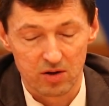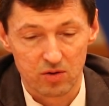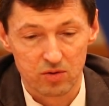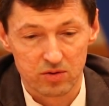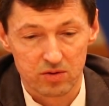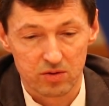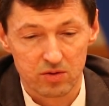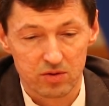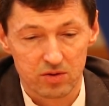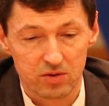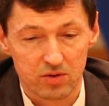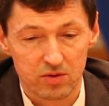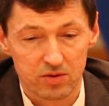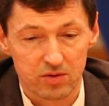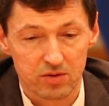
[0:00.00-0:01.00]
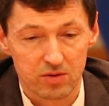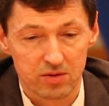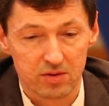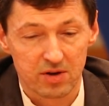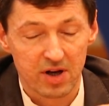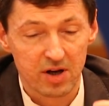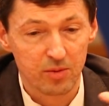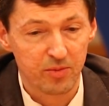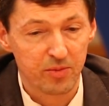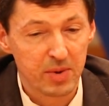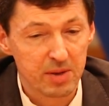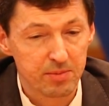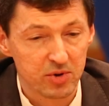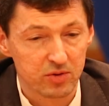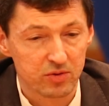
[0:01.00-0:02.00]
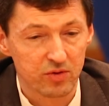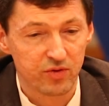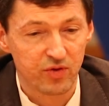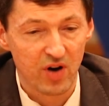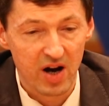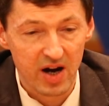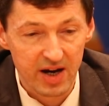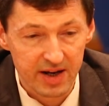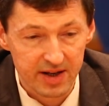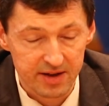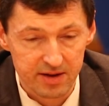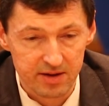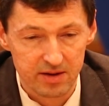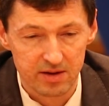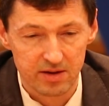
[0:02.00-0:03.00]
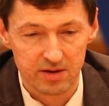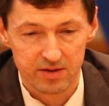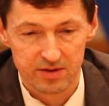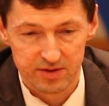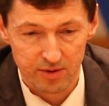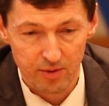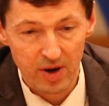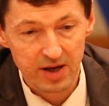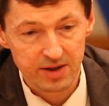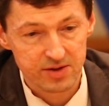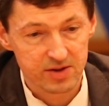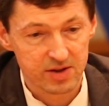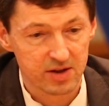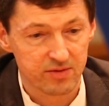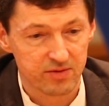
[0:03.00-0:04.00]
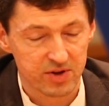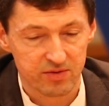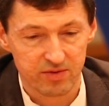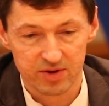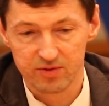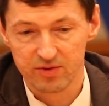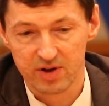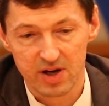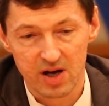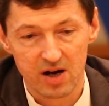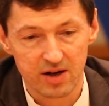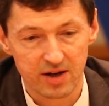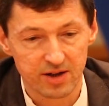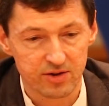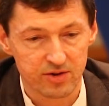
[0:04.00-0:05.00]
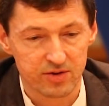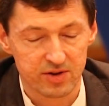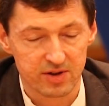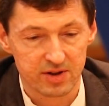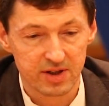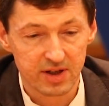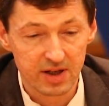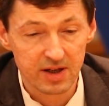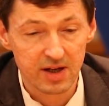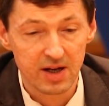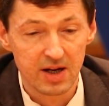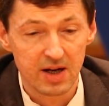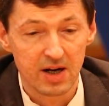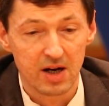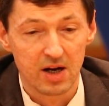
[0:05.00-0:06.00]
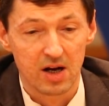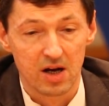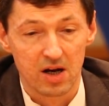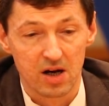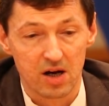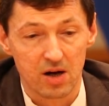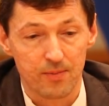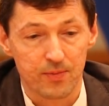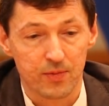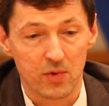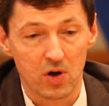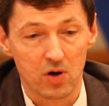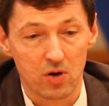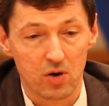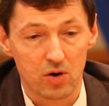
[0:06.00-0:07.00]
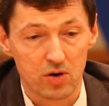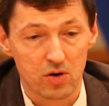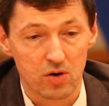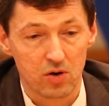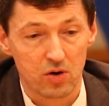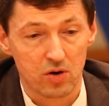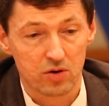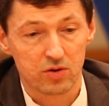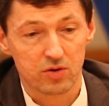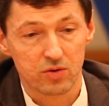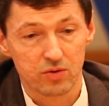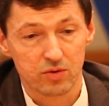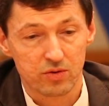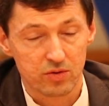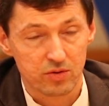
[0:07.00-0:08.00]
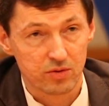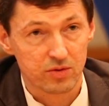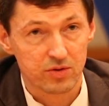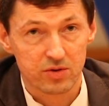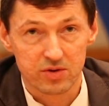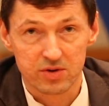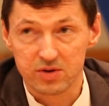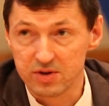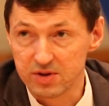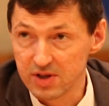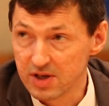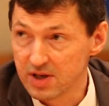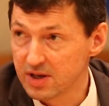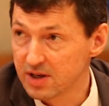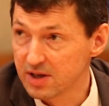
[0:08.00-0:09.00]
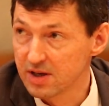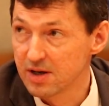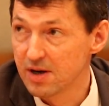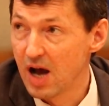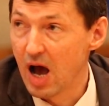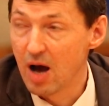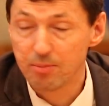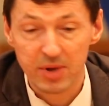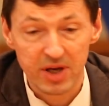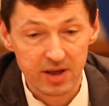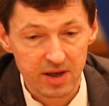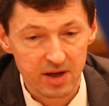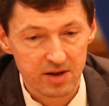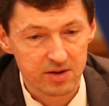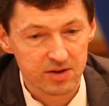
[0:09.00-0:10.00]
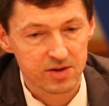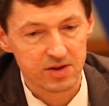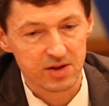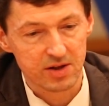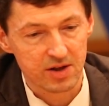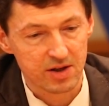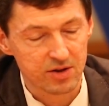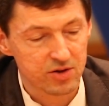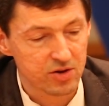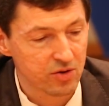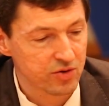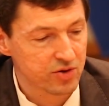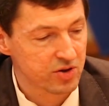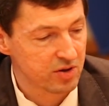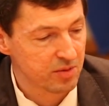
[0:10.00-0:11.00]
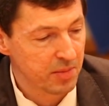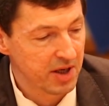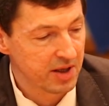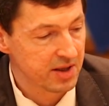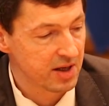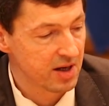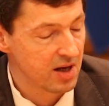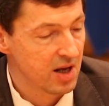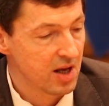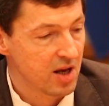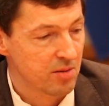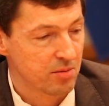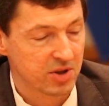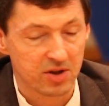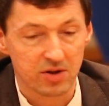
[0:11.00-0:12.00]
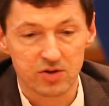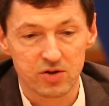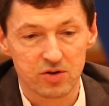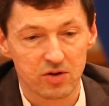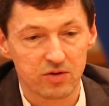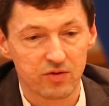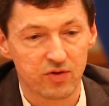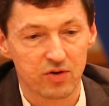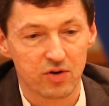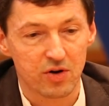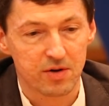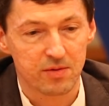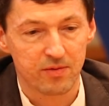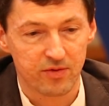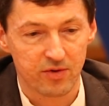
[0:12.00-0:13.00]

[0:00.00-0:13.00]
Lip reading: could help people to find the right service that they are interested in, or to seek opinions in social media, but it's not for